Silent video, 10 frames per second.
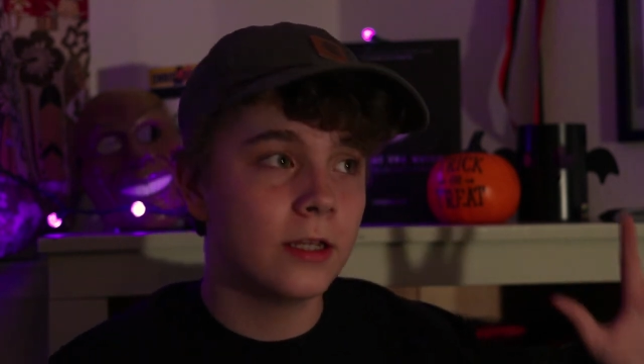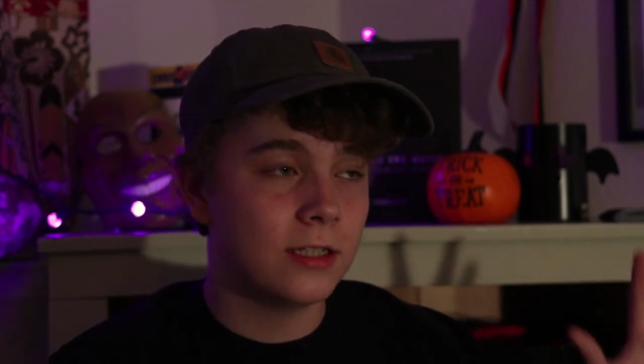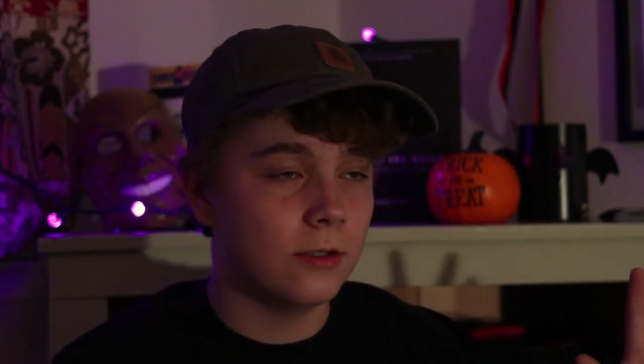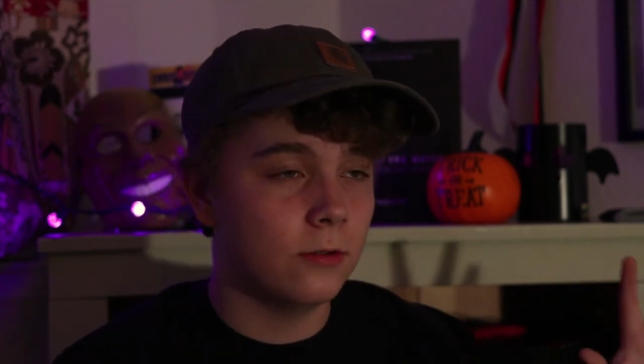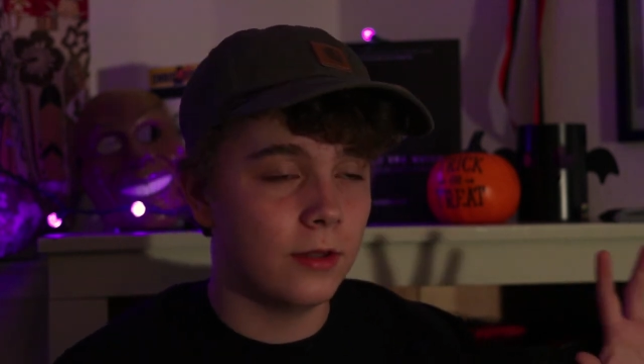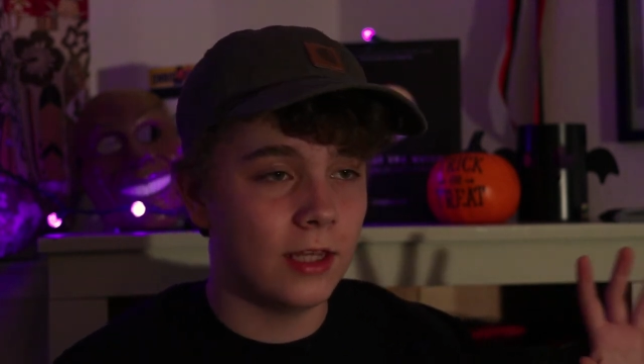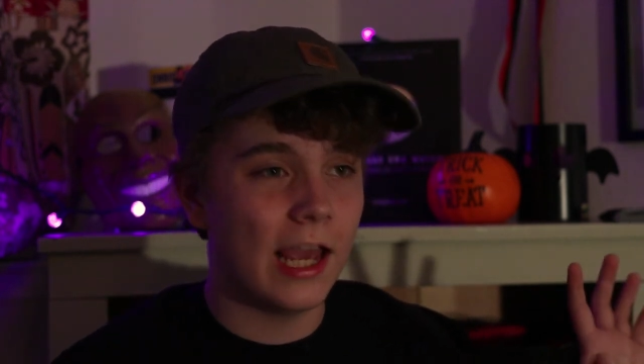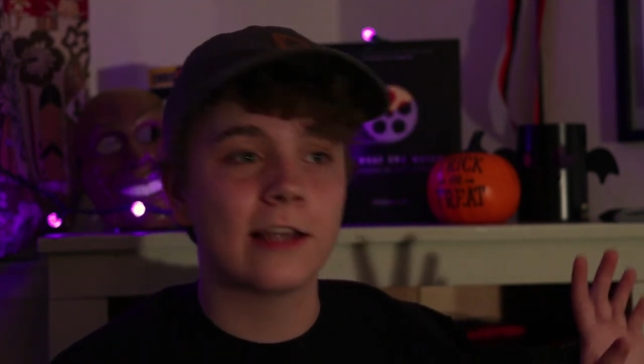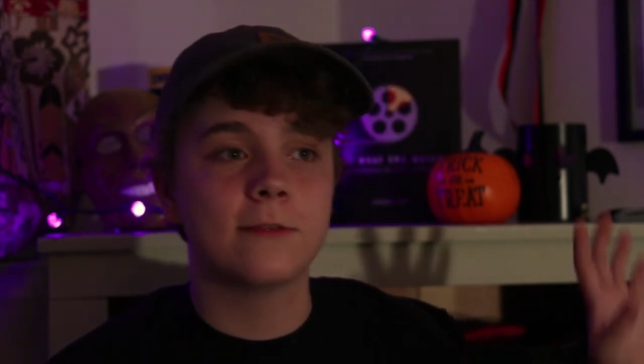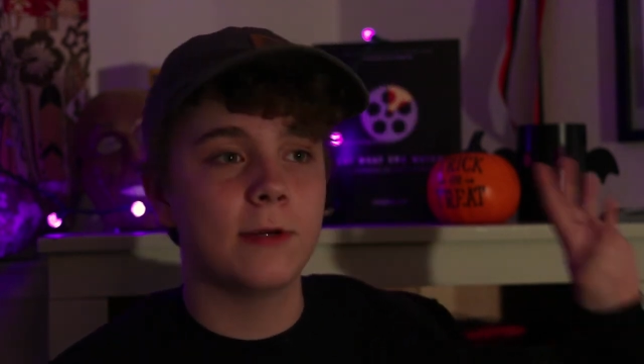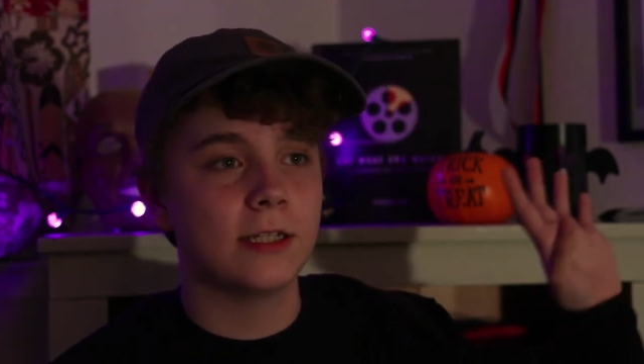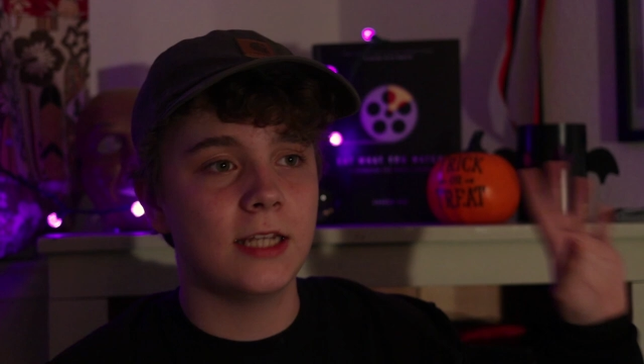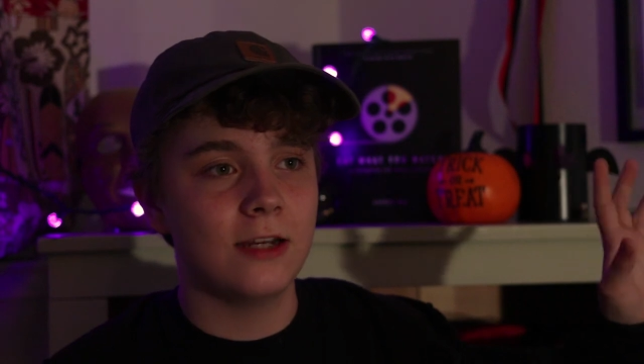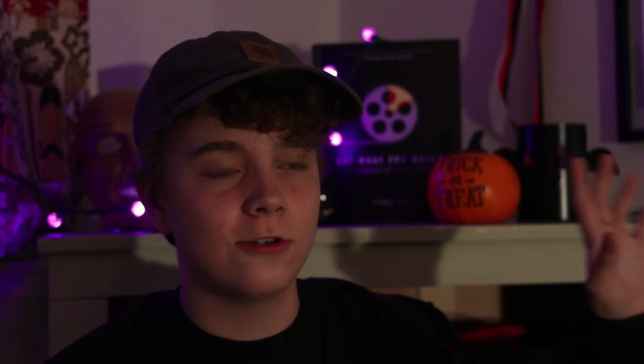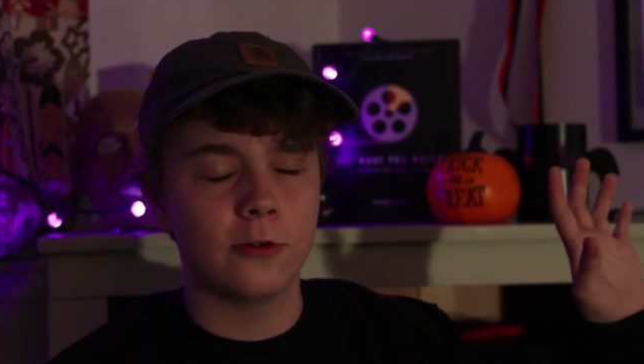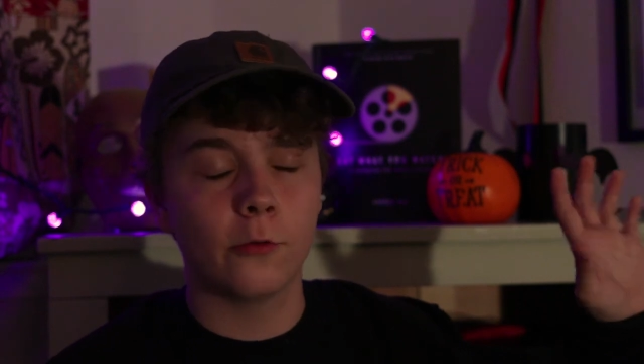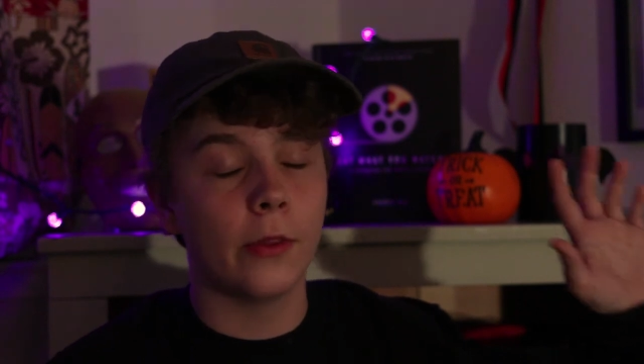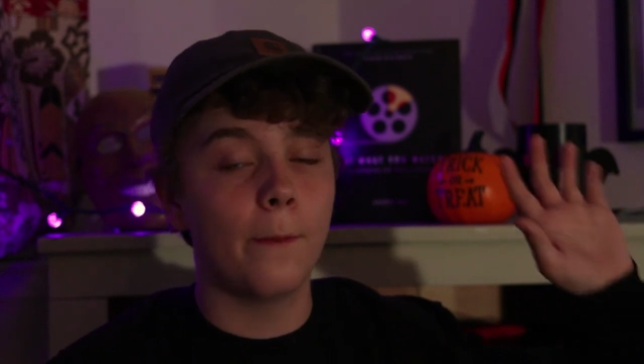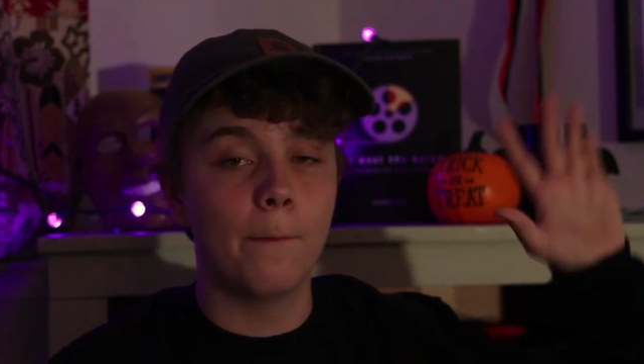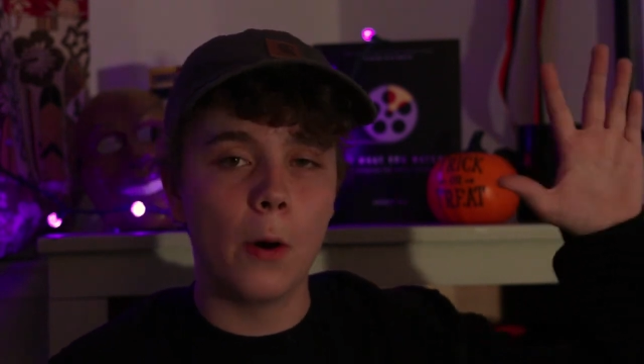to the expectation or
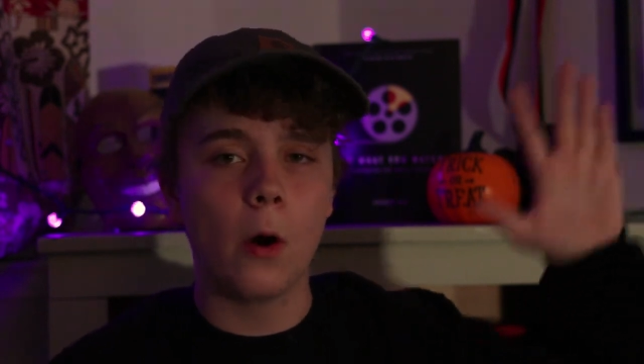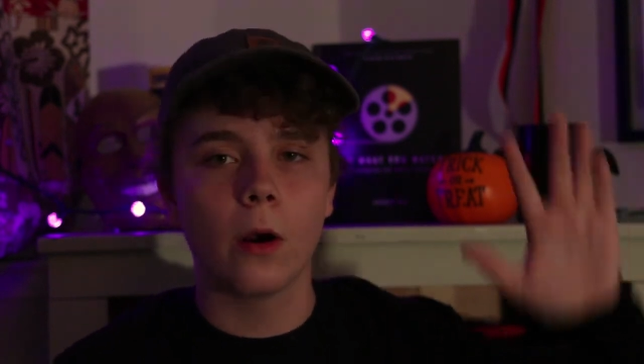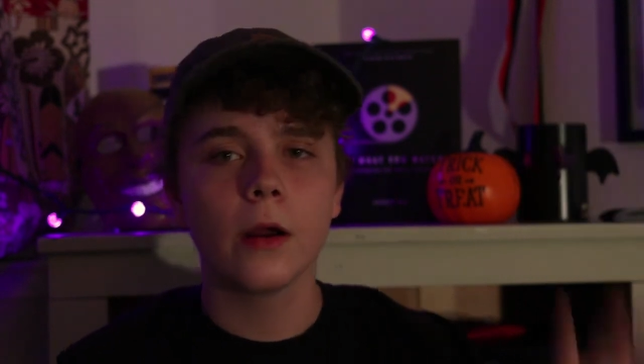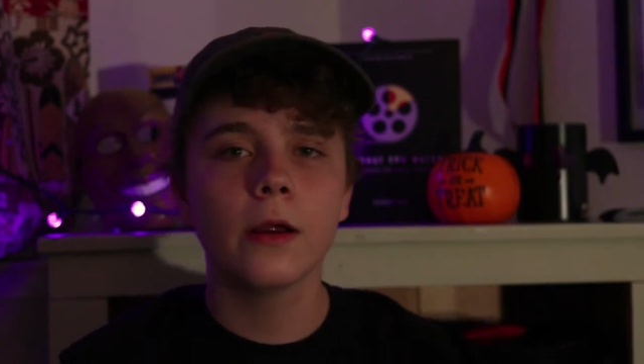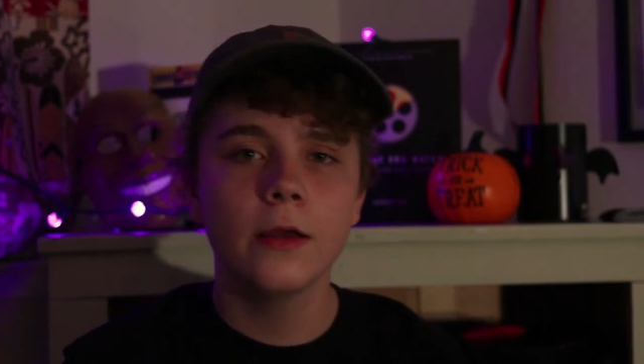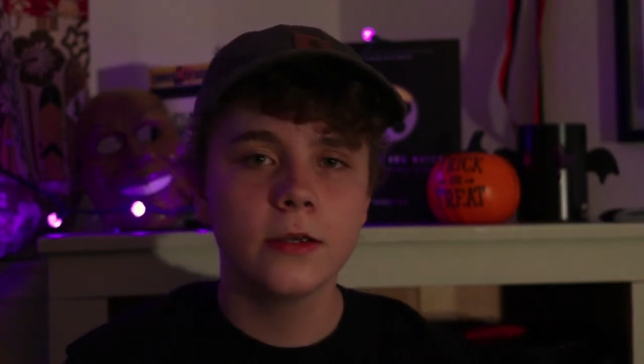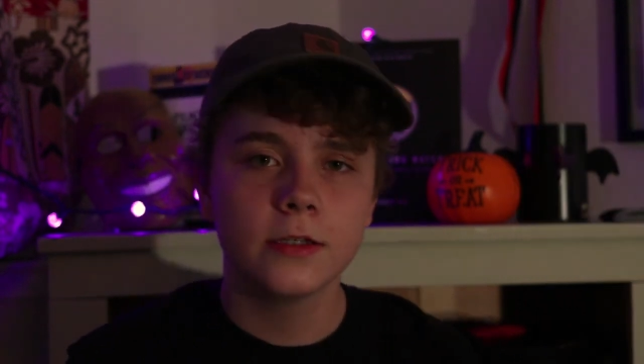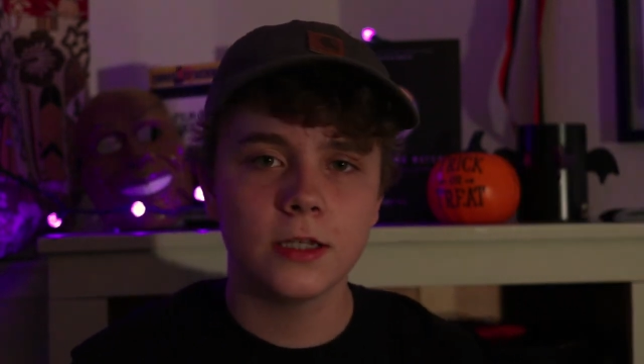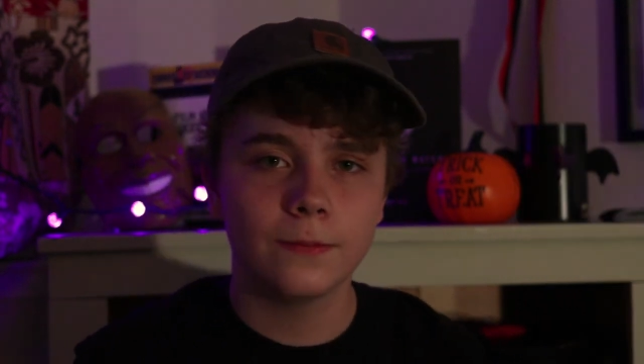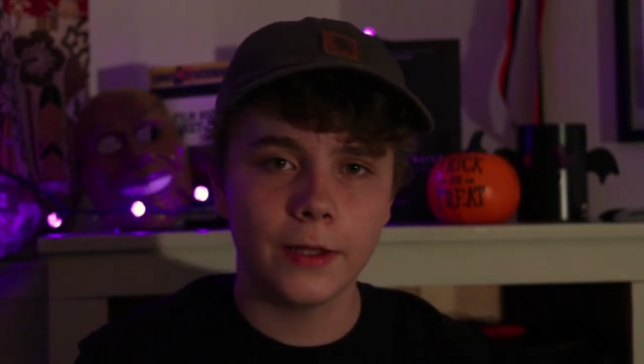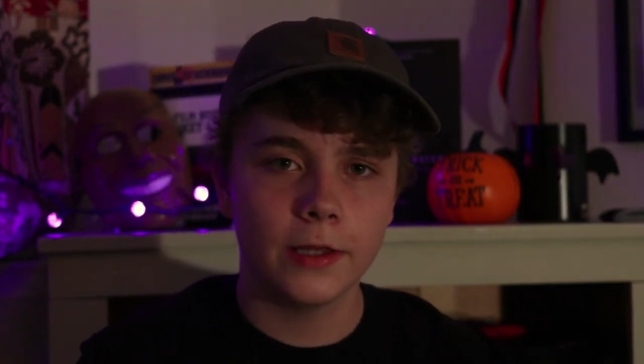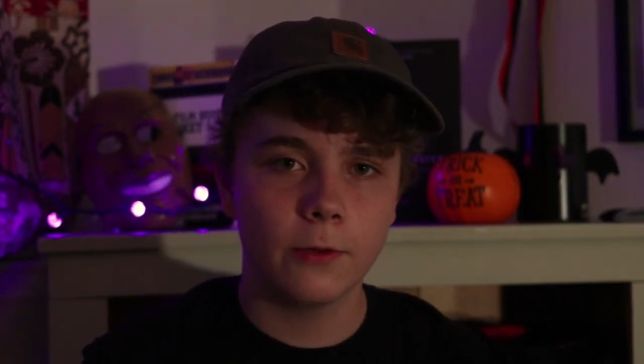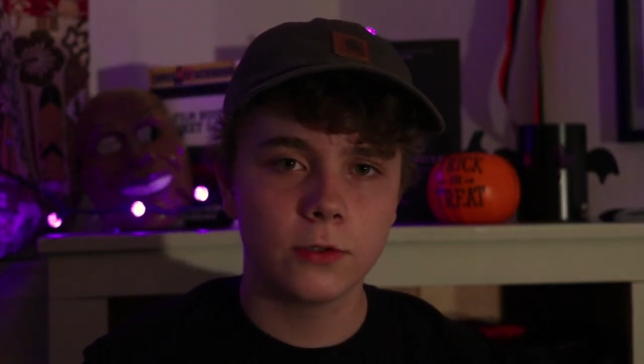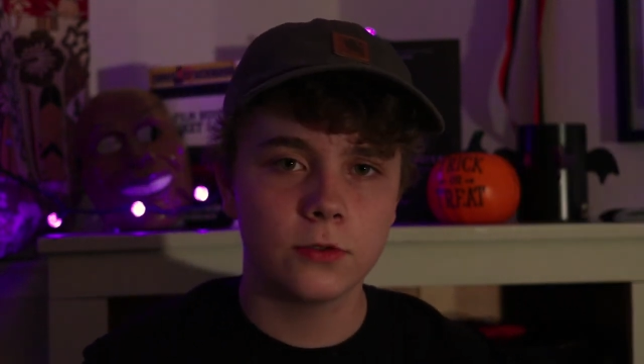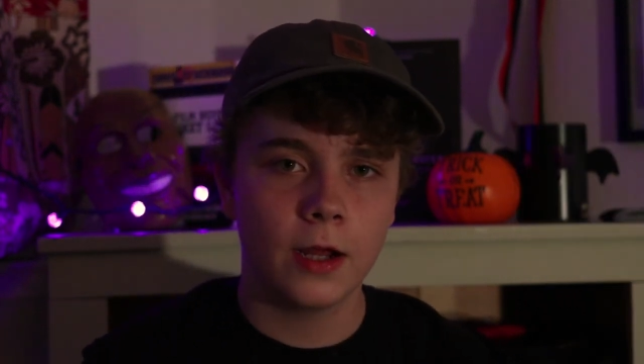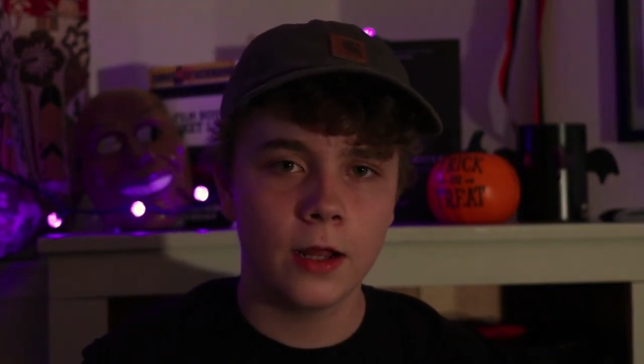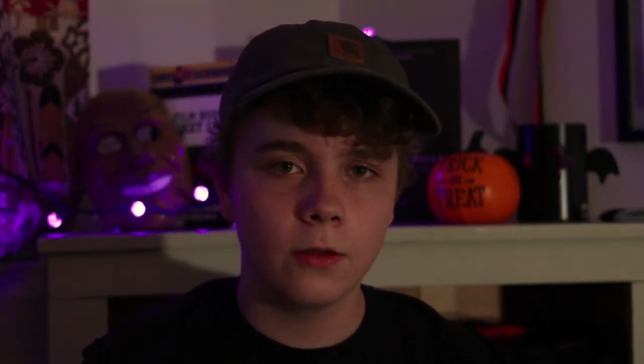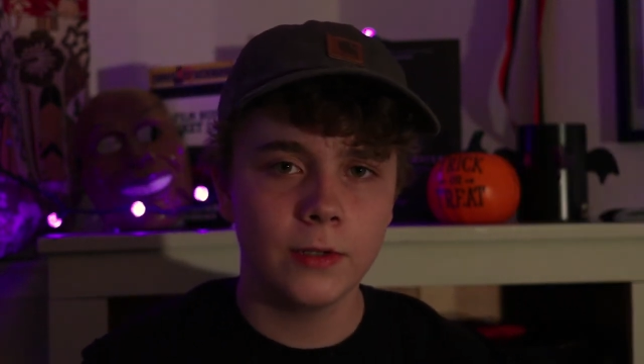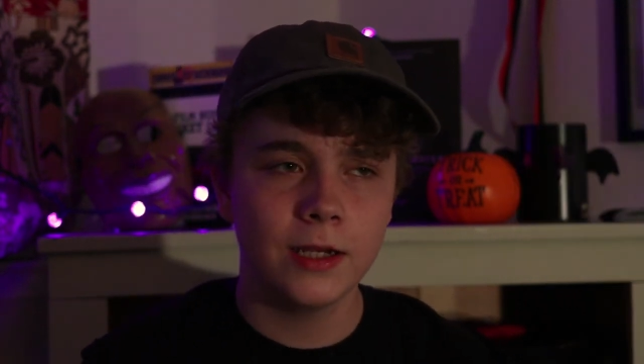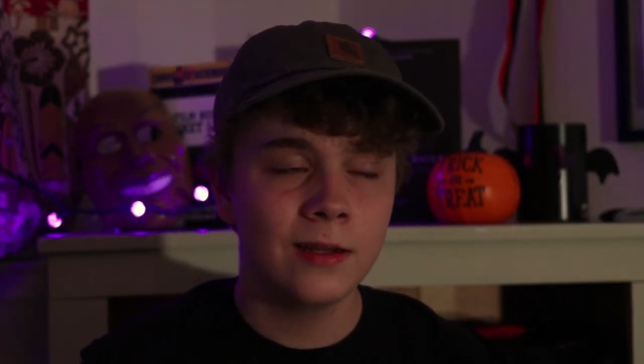the bar set by the original
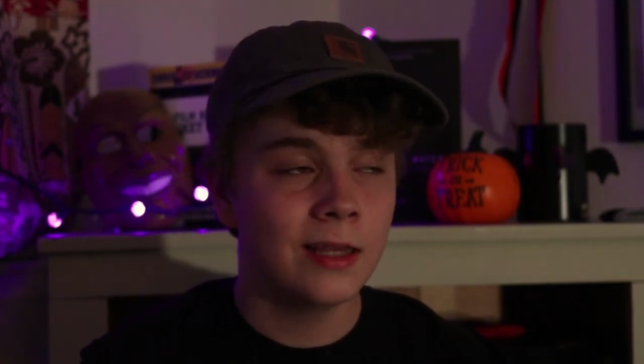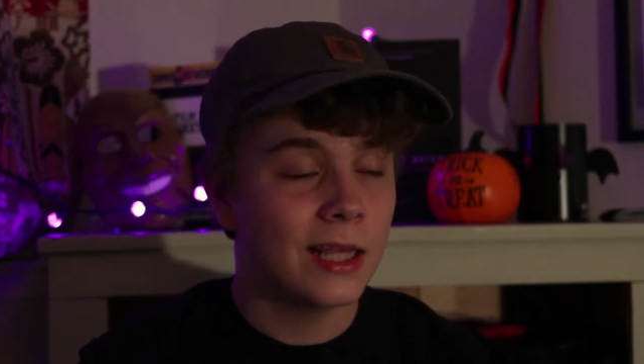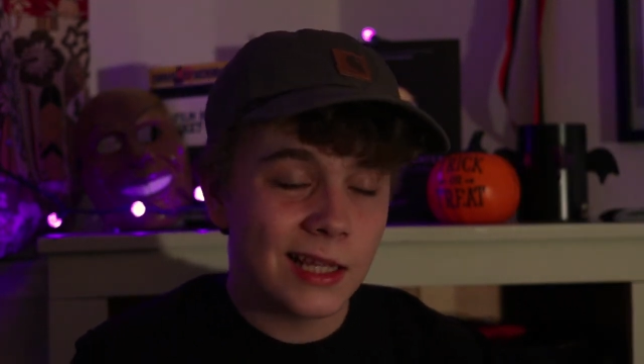Halloween,